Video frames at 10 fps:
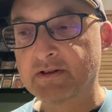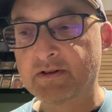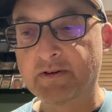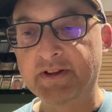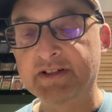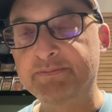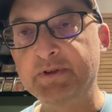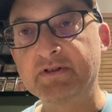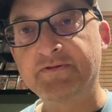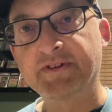or this
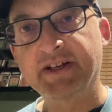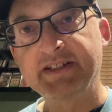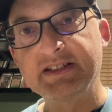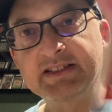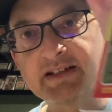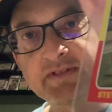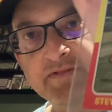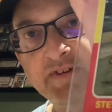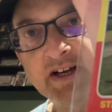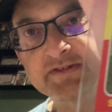beautiful
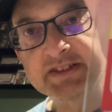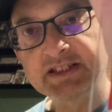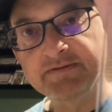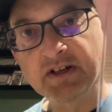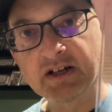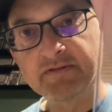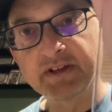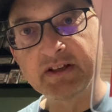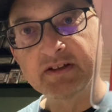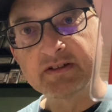1975 Steve
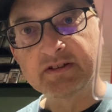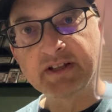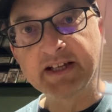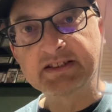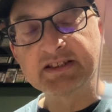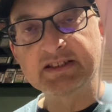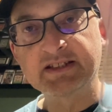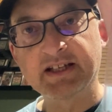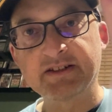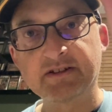Garvey, nicely
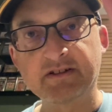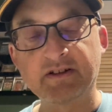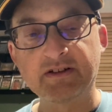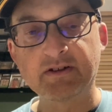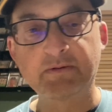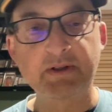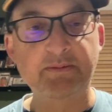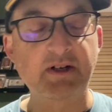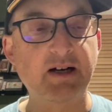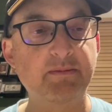centered, no real
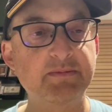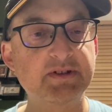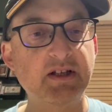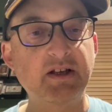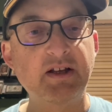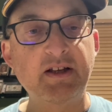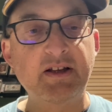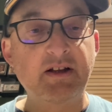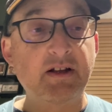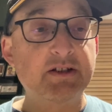problems.
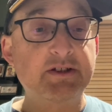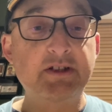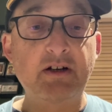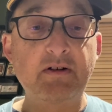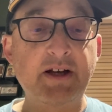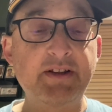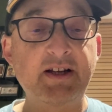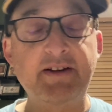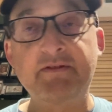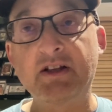So, and then
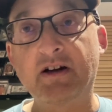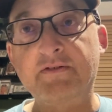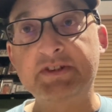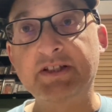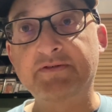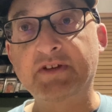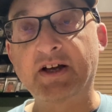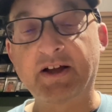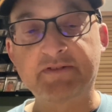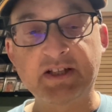obviously
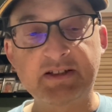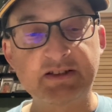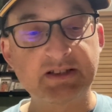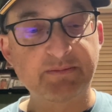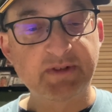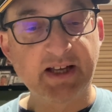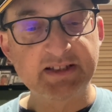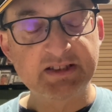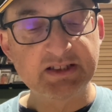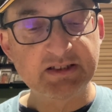I've sent in some to
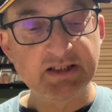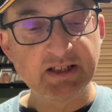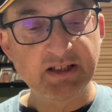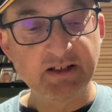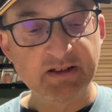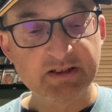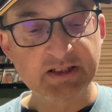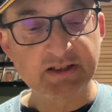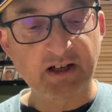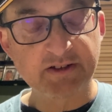SGC
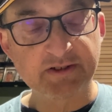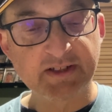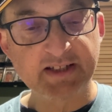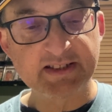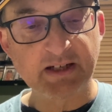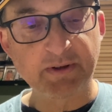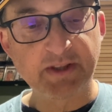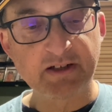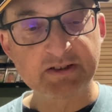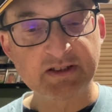just to also test out what
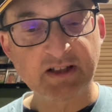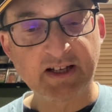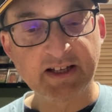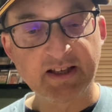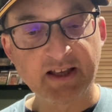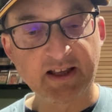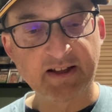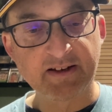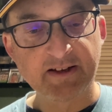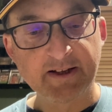theirs is like,
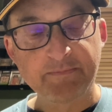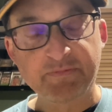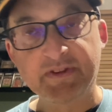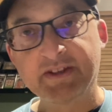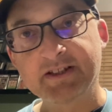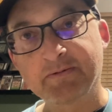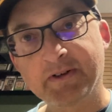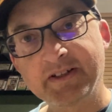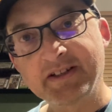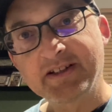and this
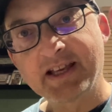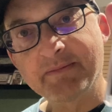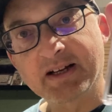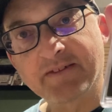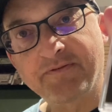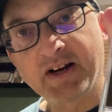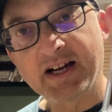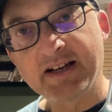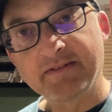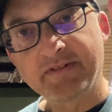one came back a
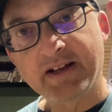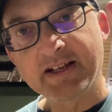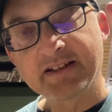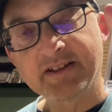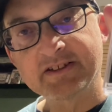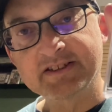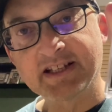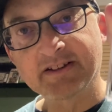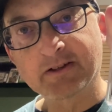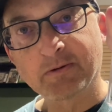5. I can
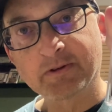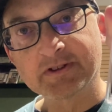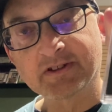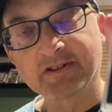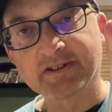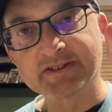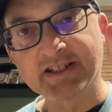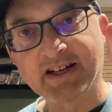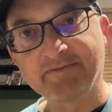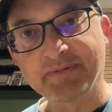understand the corners are a little
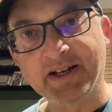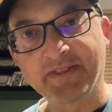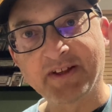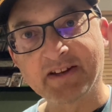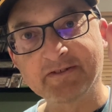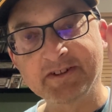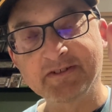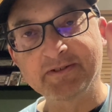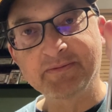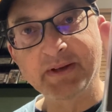soft, but I thought it would
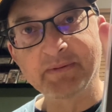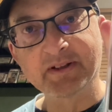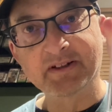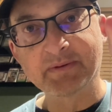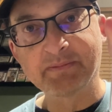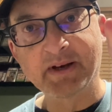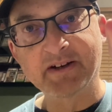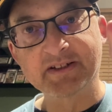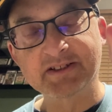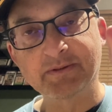do maybe a little bit
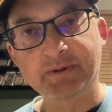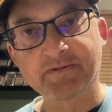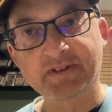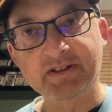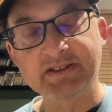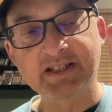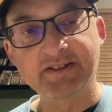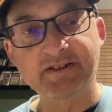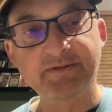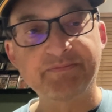better. It's so perfectly
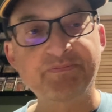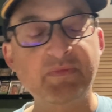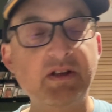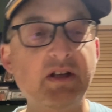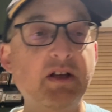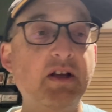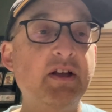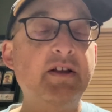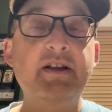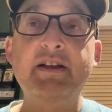centered.
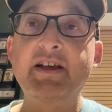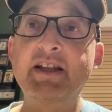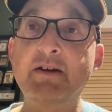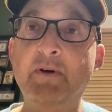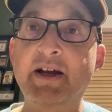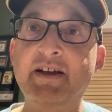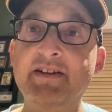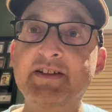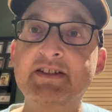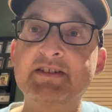Anyway,
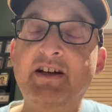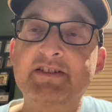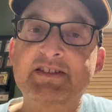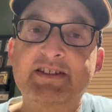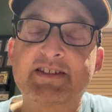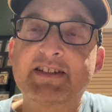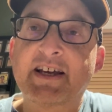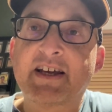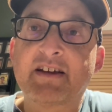this is all just to say,